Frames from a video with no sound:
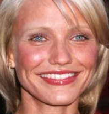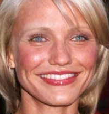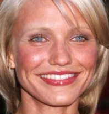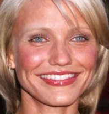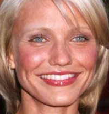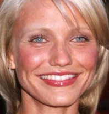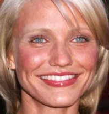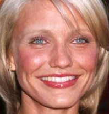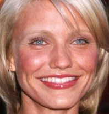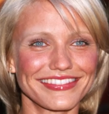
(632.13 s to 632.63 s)

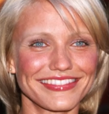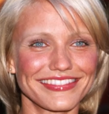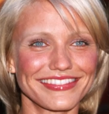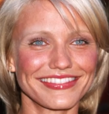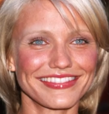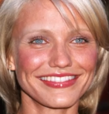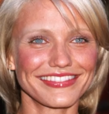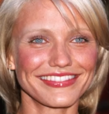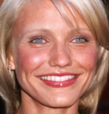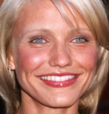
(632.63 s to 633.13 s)

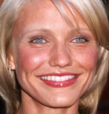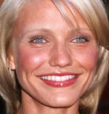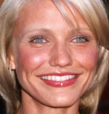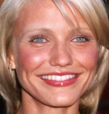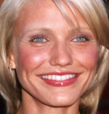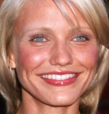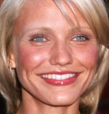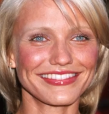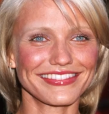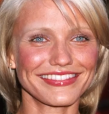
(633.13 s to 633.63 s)

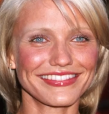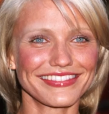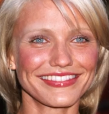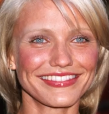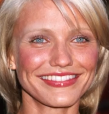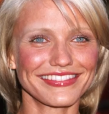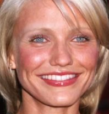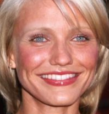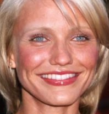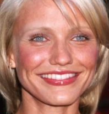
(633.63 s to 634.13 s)

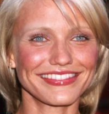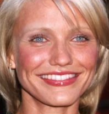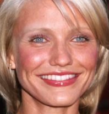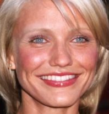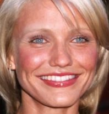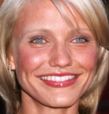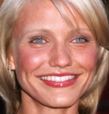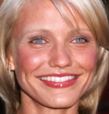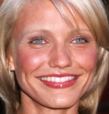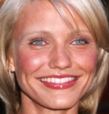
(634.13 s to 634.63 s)

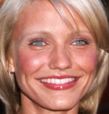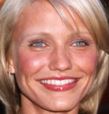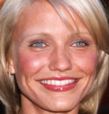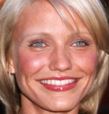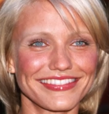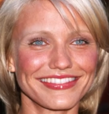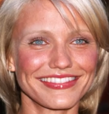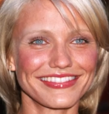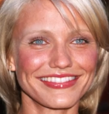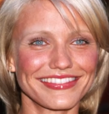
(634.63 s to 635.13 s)

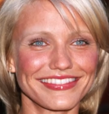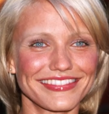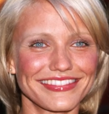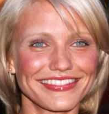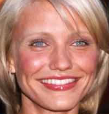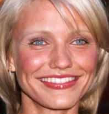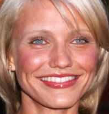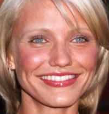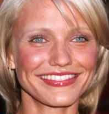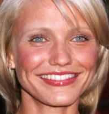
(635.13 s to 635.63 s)

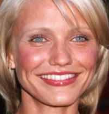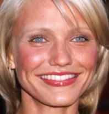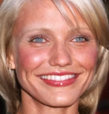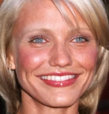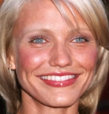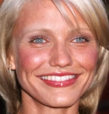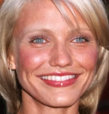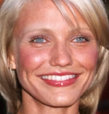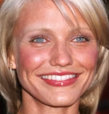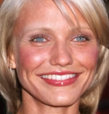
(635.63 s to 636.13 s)

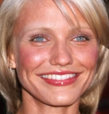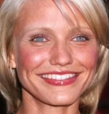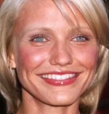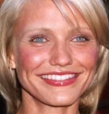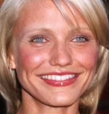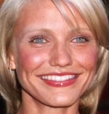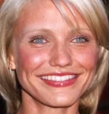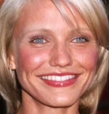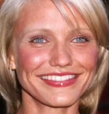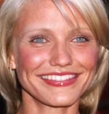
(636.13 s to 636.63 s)

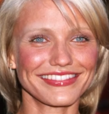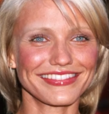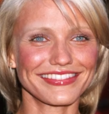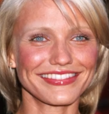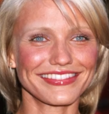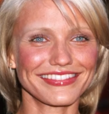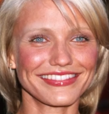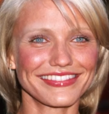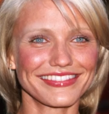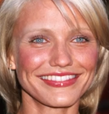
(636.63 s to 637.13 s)

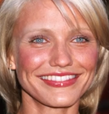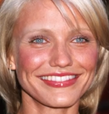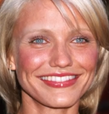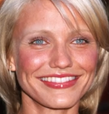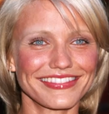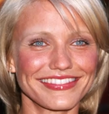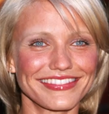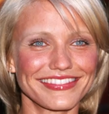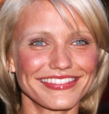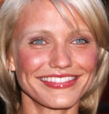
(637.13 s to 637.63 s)

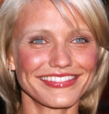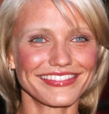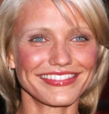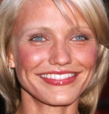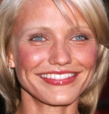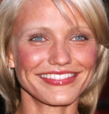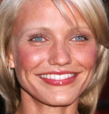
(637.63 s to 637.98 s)
This person isn't speaking.